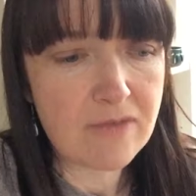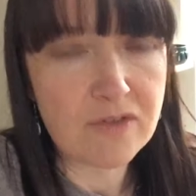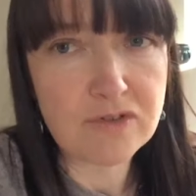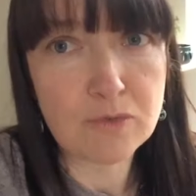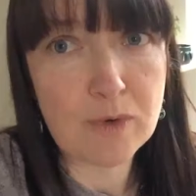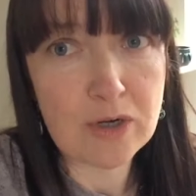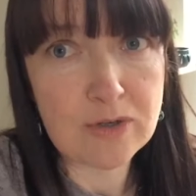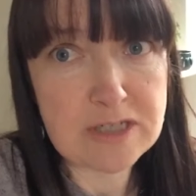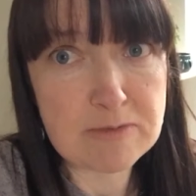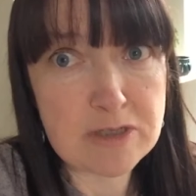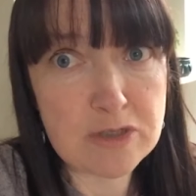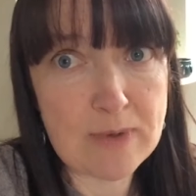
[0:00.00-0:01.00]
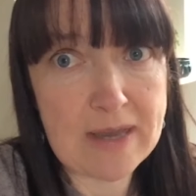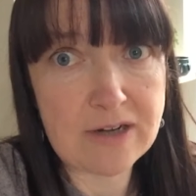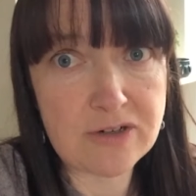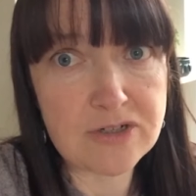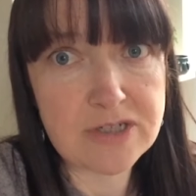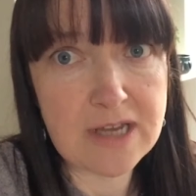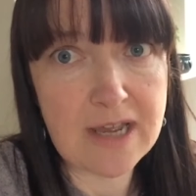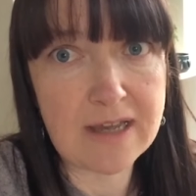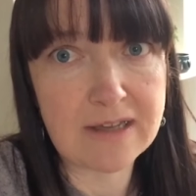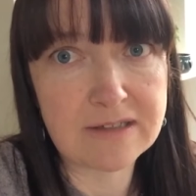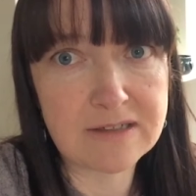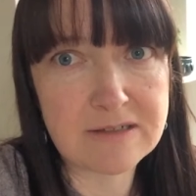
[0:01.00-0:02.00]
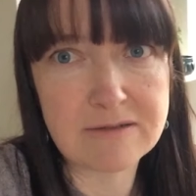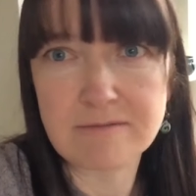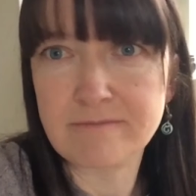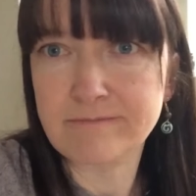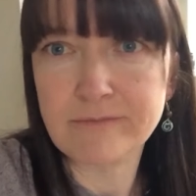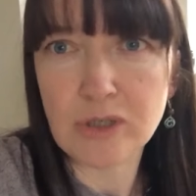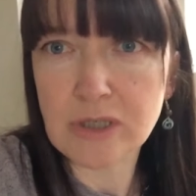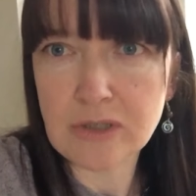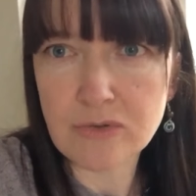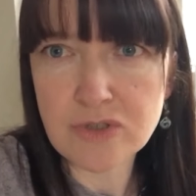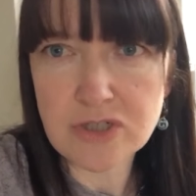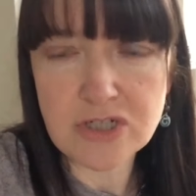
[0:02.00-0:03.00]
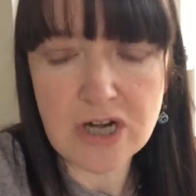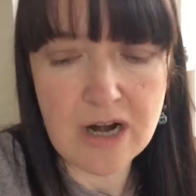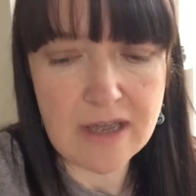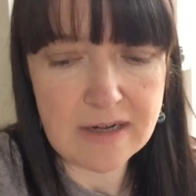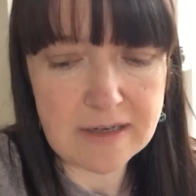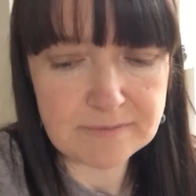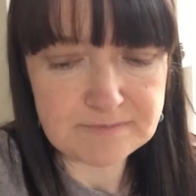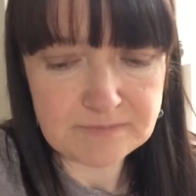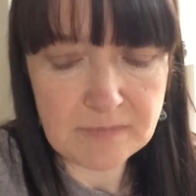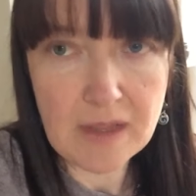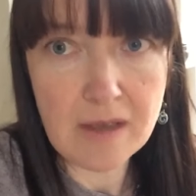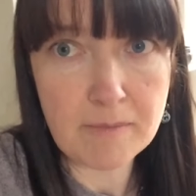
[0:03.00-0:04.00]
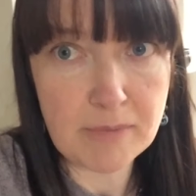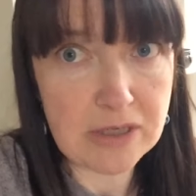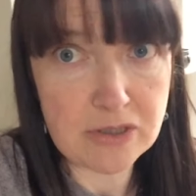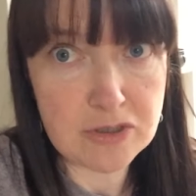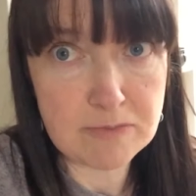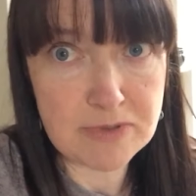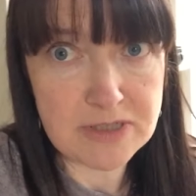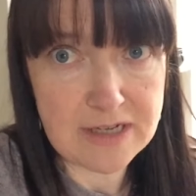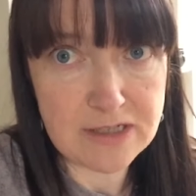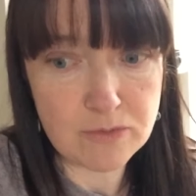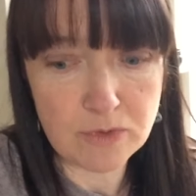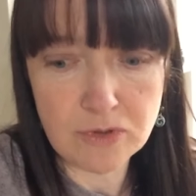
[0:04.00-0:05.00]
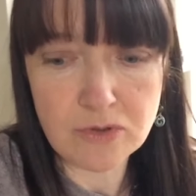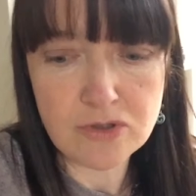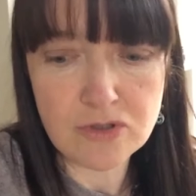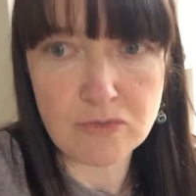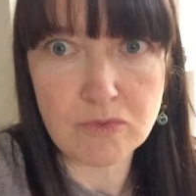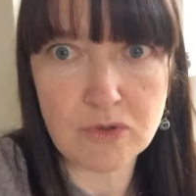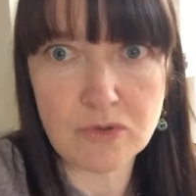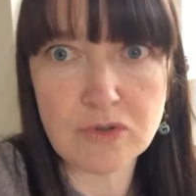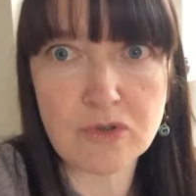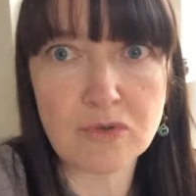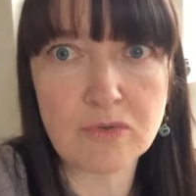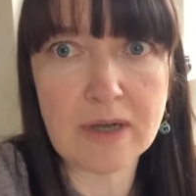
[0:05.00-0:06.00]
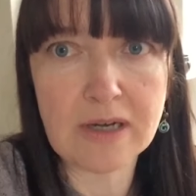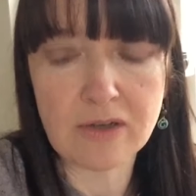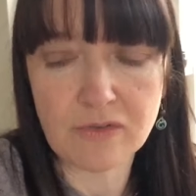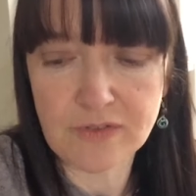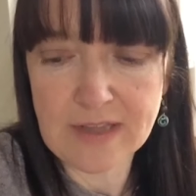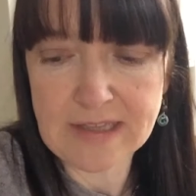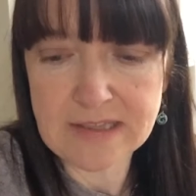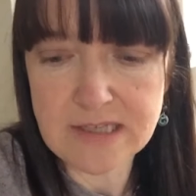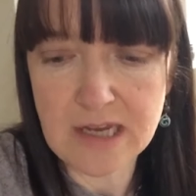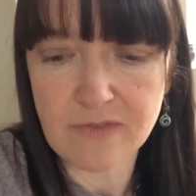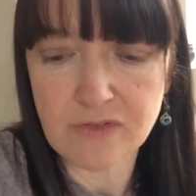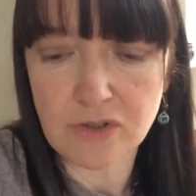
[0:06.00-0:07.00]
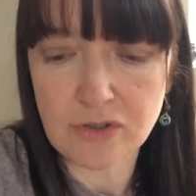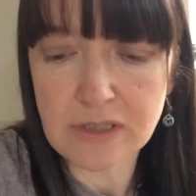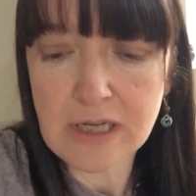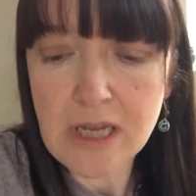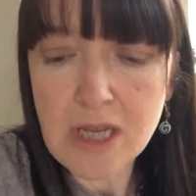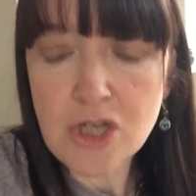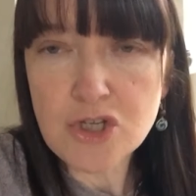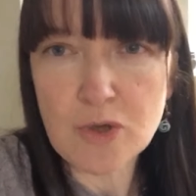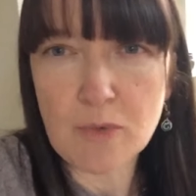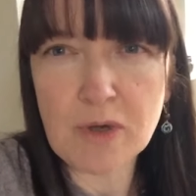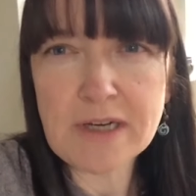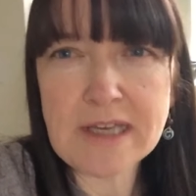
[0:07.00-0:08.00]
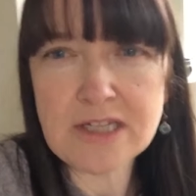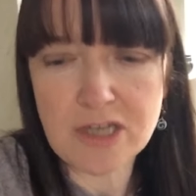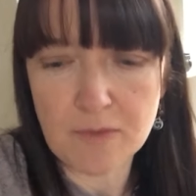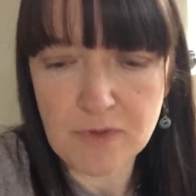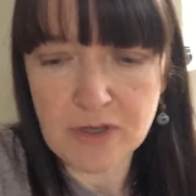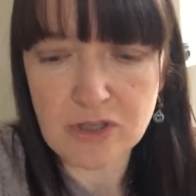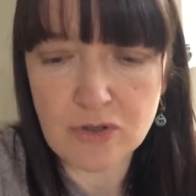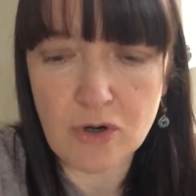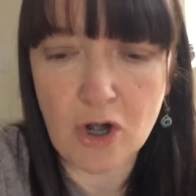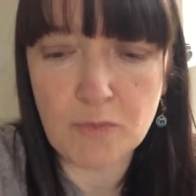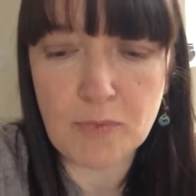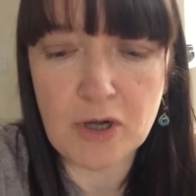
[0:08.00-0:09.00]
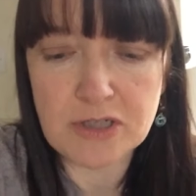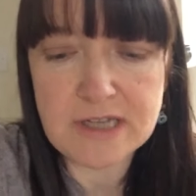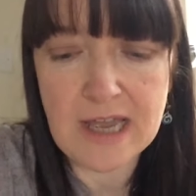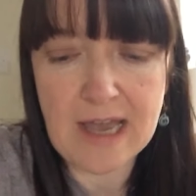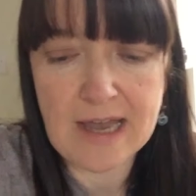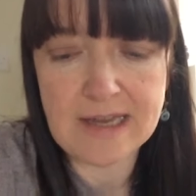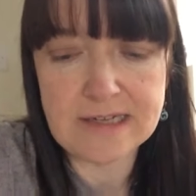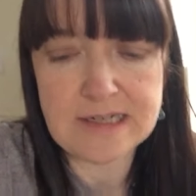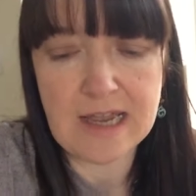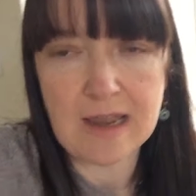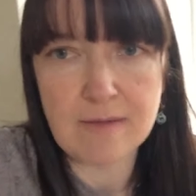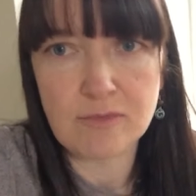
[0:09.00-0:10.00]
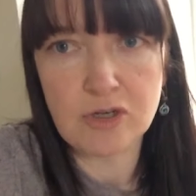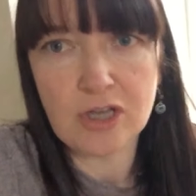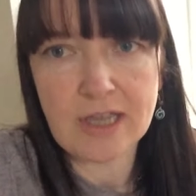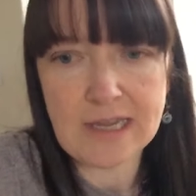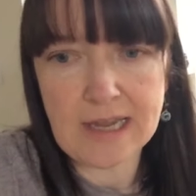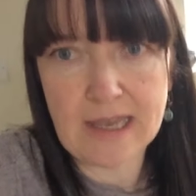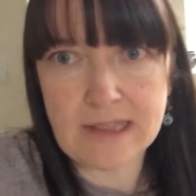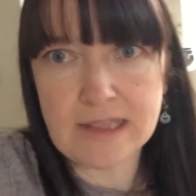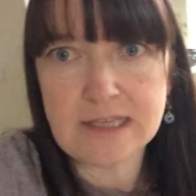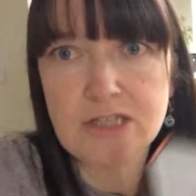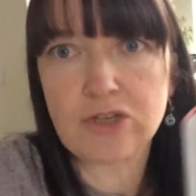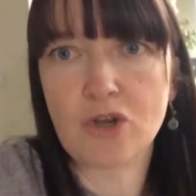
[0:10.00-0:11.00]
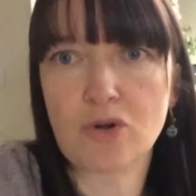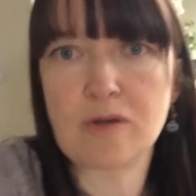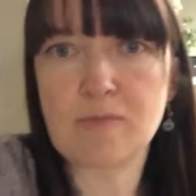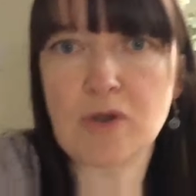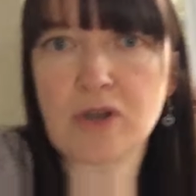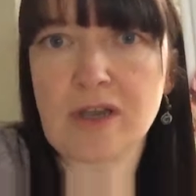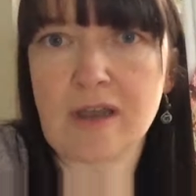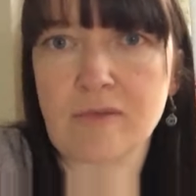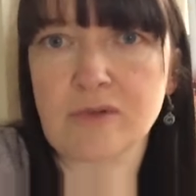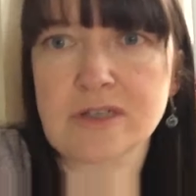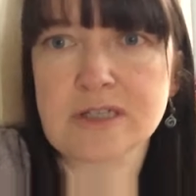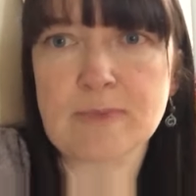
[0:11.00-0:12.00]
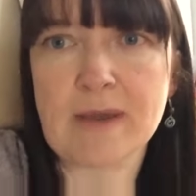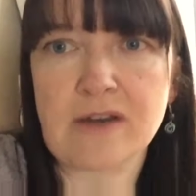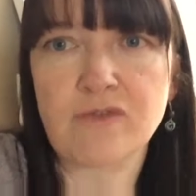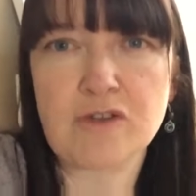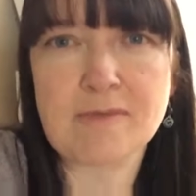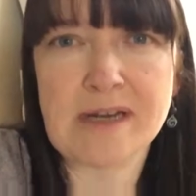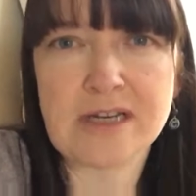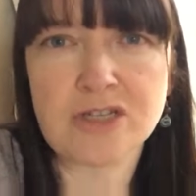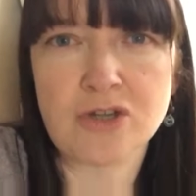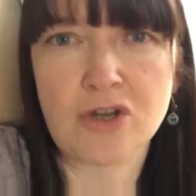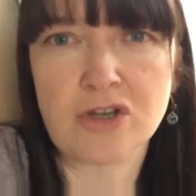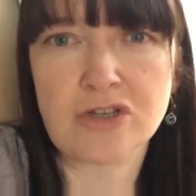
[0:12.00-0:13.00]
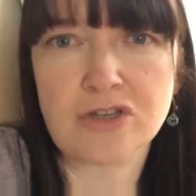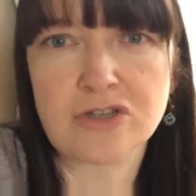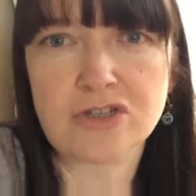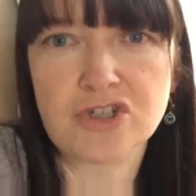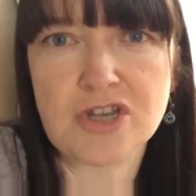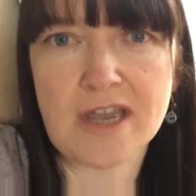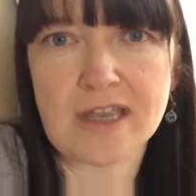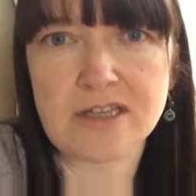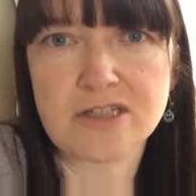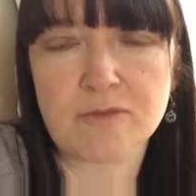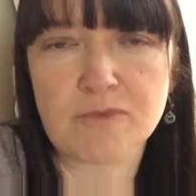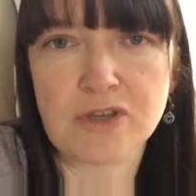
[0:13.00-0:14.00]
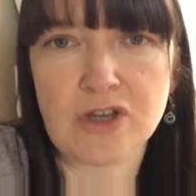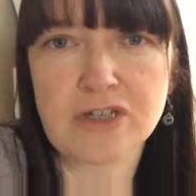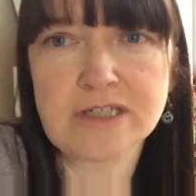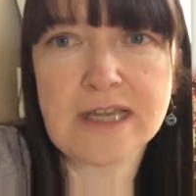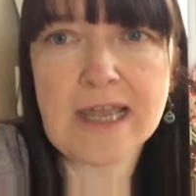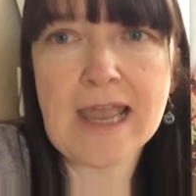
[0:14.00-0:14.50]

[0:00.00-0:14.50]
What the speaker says: They're to wear Christmas sweaters and money goes to charity, but he doesn't possess one. So we're going to go and look for that this afternoon. So I want to get something in the crock pot, and I'm looking in this cookery book. I'm going to spend a few minutes now checking something out.